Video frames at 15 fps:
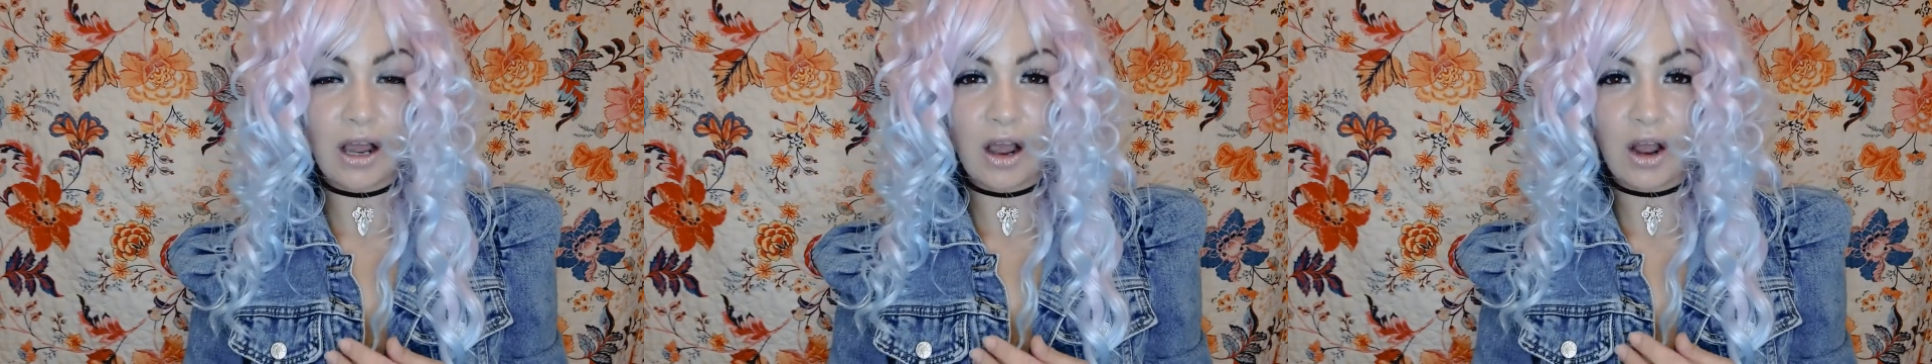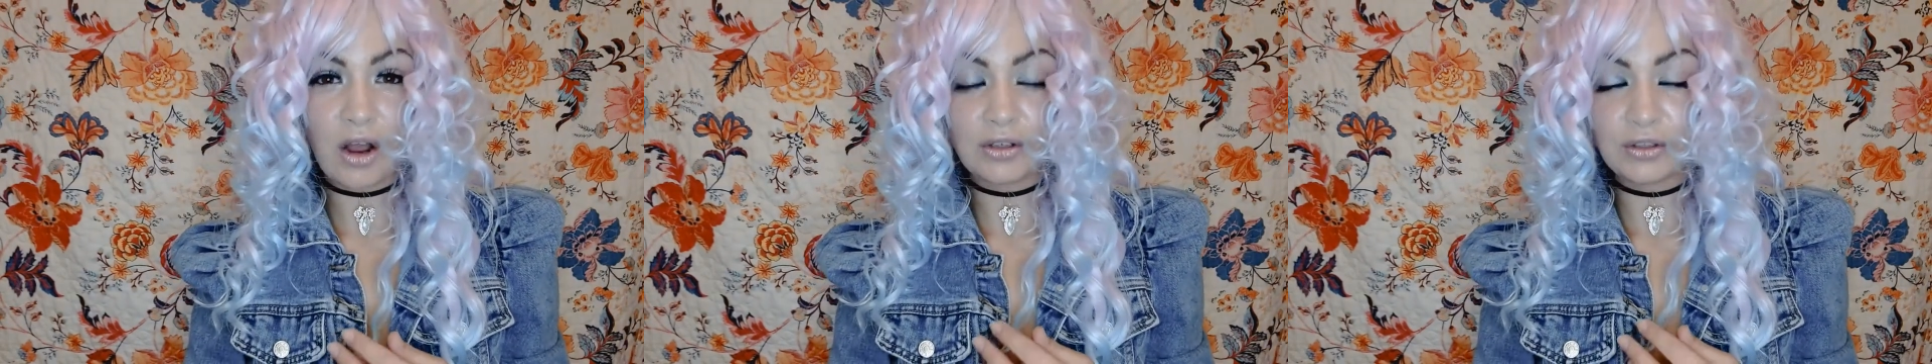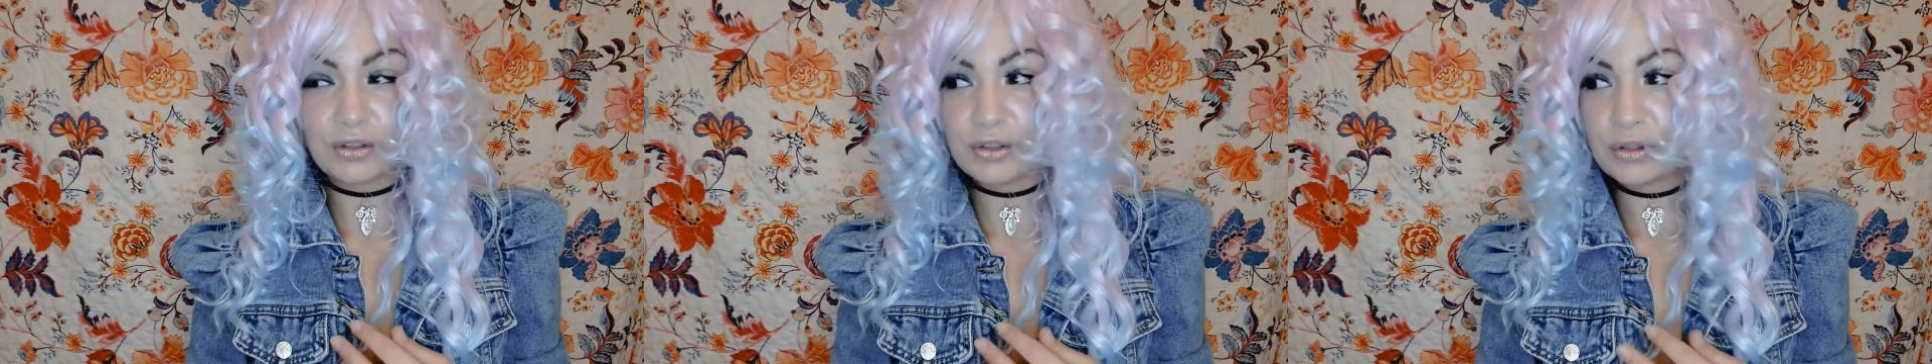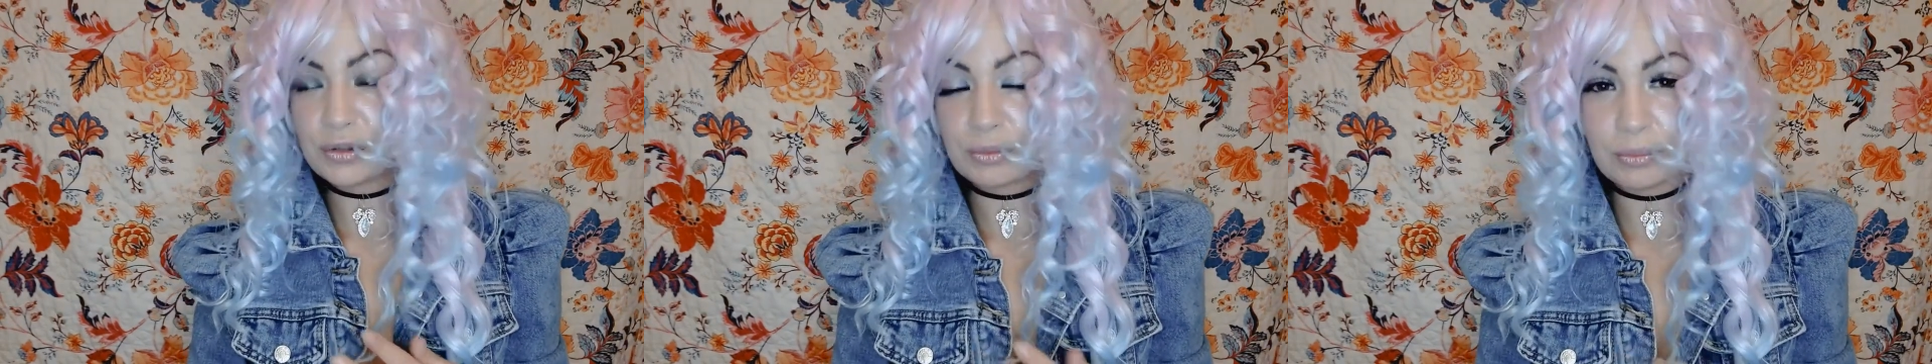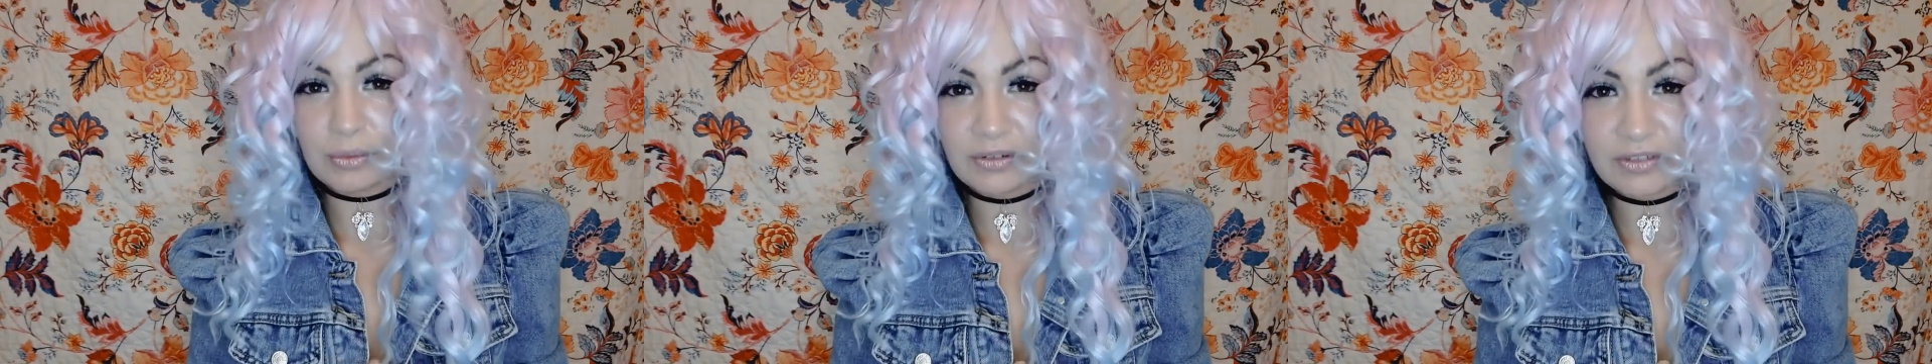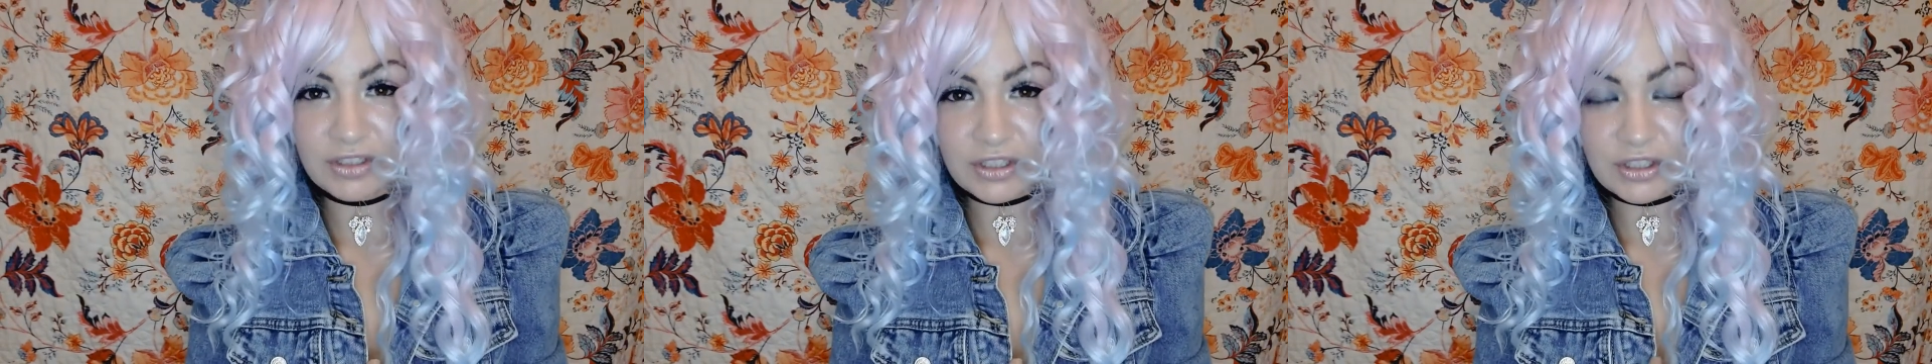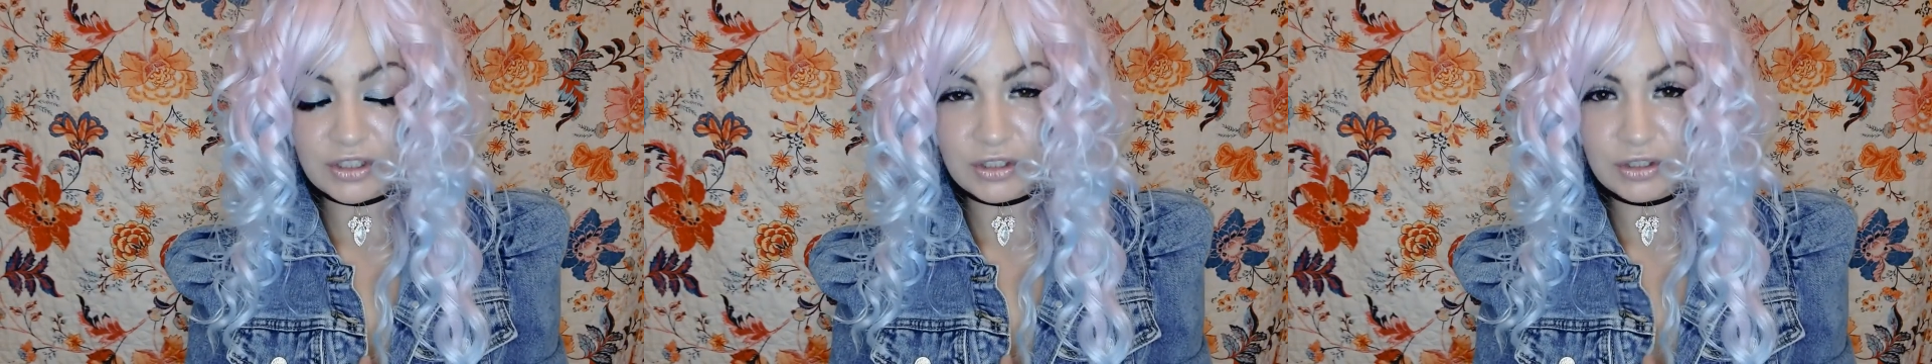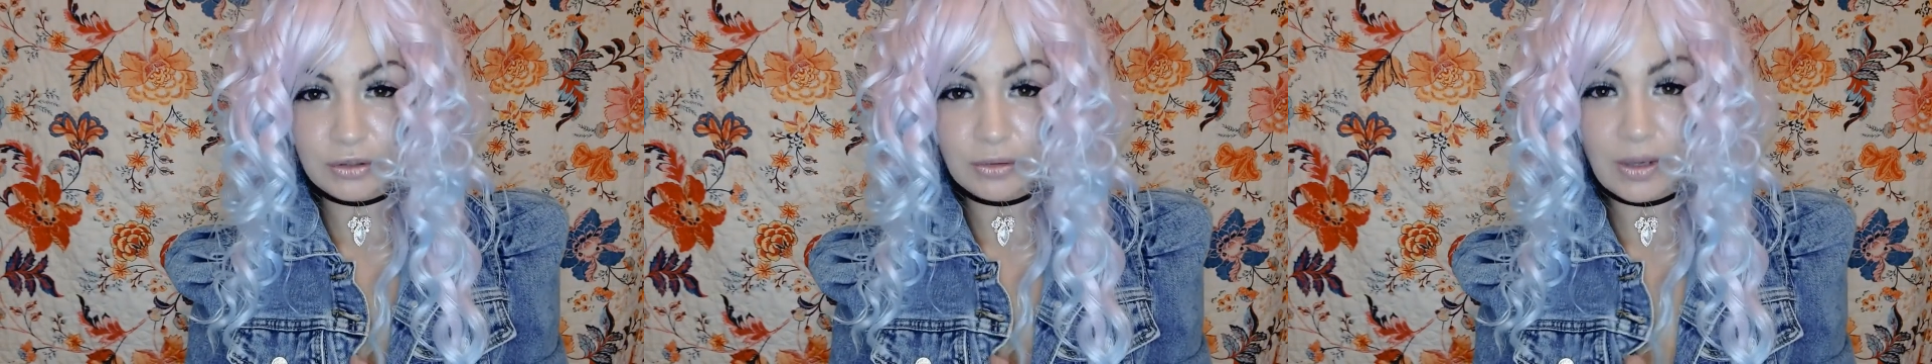are you too oblivious
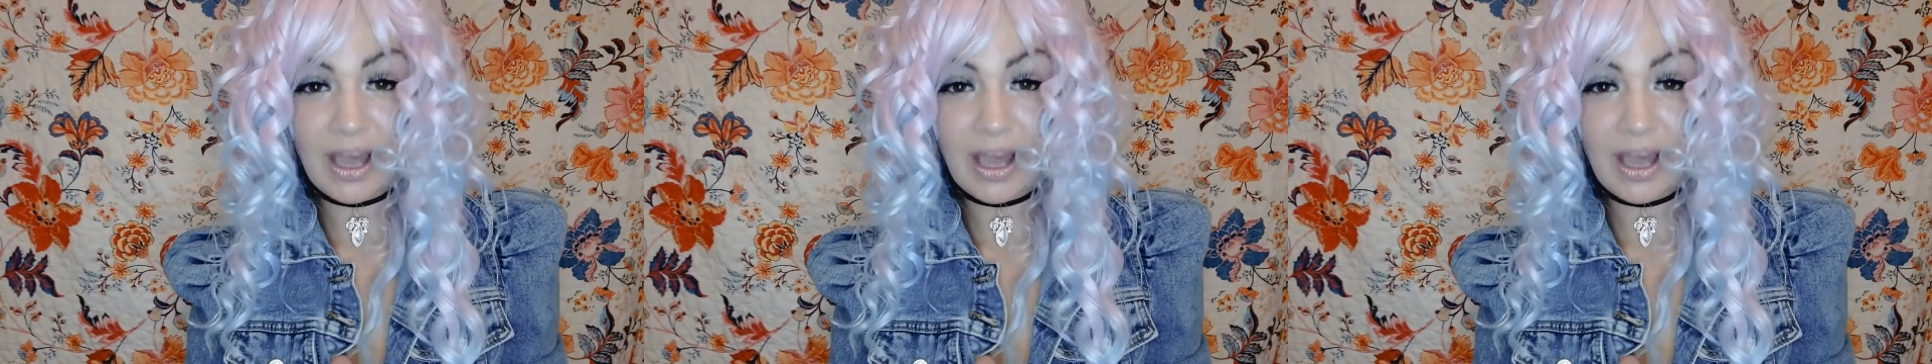to?